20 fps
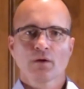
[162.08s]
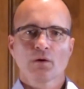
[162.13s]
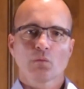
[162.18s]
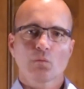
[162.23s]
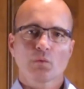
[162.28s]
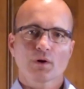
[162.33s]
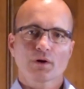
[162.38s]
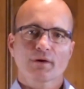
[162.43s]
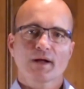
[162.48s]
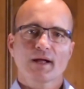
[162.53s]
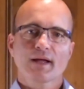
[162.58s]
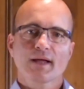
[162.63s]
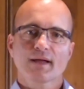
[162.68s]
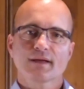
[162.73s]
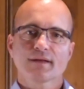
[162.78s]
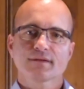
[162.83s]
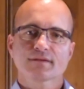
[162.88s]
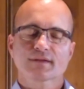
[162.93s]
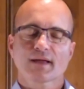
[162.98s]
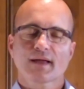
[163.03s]

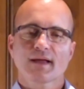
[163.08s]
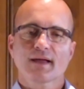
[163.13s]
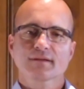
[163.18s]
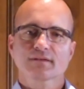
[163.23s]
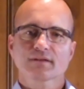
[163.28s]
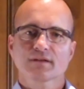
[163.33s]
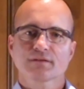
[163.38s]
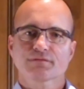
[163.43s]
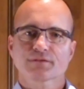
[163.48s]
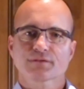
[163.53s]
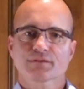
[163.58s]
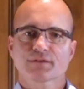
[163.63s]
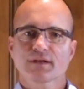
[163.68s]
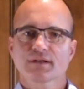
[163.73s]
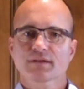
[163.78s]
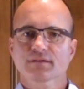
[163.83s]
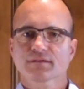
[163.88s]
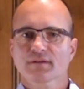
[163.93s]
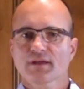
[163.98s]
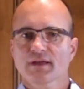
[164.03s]
Whereas asking for
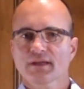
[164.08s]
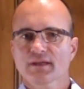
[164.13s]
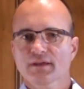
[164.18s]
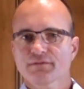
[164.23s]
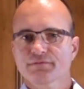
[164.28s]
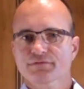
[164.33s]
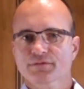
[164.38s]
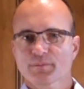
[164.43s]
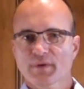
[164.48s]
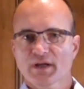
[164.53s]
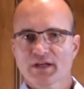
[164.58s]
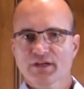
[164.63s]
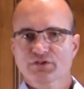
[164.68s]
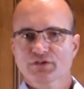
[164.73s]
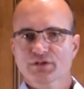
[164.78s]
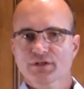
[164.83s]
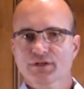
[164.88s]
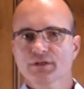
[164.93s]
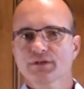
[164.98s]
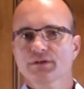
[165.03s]
things like
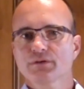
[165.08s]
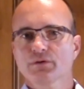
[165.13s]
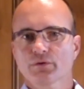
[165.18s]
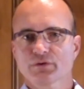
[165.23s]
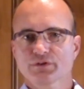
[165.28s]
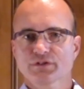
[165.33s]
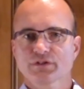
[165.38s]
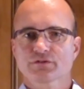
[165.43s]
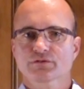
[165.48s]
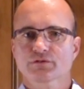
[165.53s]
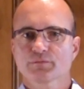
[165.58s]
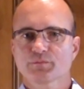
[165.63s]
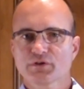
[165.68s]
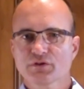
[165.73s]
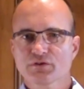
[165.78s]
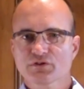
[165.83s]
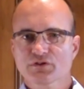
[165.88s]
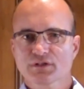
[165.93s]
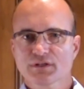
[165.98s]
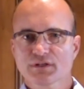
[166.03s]
information or
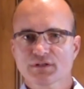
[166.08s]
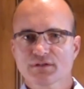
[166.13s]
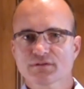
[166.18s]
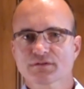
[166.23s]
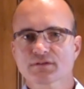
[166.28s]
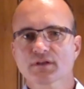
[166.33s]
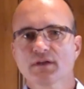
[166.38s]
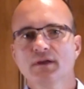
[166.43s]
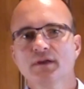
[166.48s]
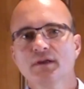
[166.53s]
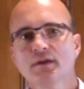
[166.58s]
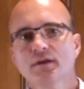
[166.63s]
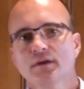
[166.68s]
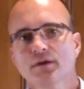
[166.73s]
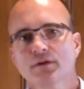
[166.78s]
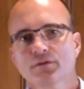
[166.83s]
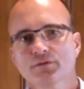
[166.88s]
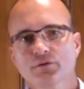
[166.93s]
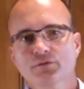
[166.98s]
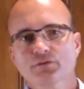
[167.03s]
distributions,
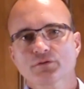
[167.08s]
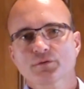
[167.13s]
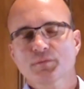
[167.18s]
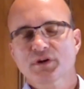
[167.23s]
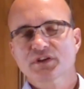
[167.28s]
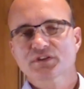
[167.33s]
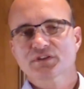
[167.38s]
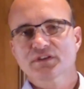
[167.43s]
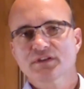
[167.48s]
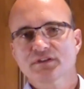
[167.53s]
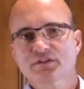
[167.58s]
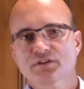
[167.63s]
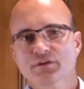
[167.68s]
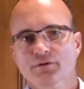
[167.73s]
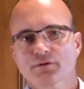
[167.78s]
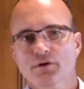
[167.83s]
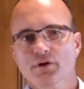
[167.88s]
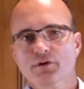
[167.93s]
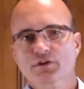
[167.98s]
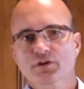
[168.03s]
those are much
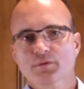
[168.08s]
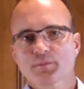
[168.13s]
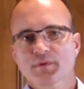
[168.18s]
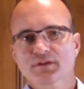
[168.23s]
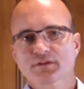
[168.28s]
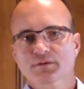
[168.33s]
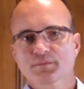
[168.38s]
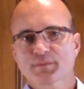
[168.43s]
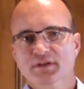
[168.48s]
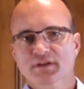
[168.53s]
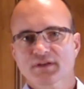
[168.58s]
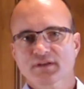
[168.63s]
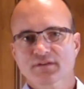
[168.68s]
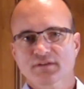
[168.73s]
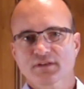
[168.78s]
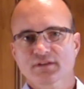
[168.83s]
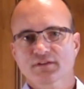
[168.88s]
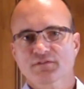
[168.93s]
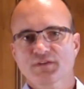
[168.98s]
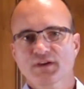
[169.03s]
easier arguments
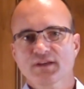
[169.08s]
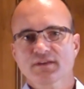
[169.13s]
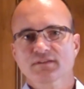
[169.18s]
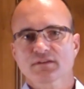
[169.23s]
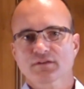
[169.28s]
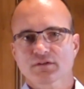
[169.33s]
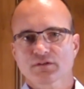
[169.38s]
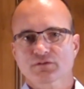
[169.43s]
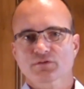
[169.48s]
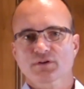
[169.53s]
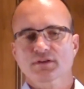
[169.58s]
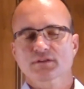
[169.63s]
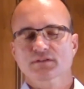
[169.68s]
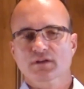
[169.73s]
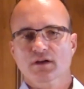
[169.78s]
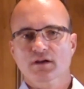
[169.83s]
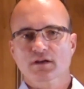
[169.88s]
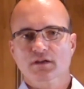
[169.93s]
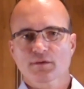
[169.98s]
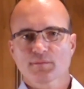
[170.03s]
because, let's face it, the trust
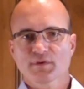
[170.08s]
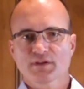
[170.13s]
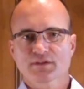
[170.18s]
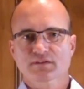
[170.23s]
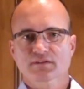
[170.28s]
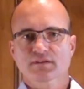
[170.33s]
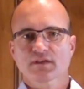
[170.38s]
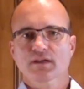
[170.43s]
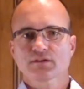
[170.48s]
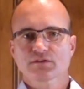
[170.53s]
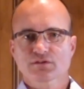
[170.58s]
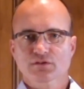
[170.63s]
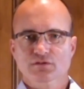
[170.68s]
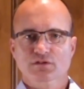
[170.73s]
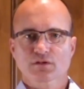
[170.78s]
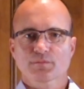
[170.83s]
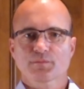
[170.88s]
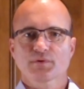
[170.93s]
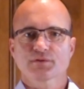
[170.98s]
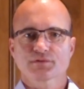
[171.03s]
document says you're
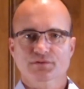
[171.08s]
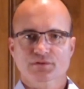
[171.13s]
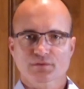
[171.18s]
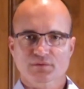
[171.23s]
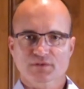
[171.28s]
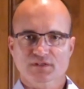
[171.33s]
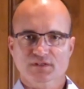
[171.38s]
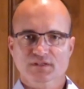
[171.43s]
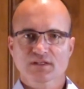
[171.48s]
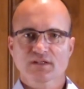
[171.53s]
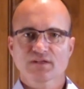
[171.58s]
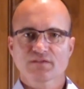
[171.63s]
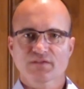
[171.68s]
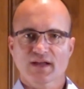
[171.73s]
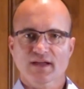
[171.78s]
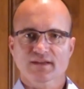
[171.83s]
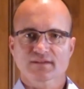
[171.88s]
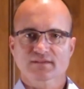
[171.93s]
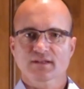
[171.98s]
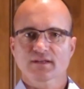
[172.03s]
supposed to receive
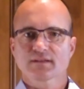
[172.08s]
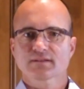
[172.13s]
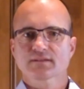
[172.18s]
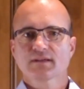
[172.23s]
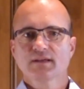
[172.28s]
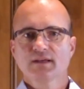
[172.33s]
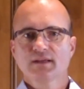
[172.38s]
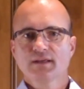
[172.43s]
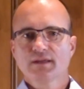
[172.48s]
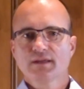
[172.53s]
assets,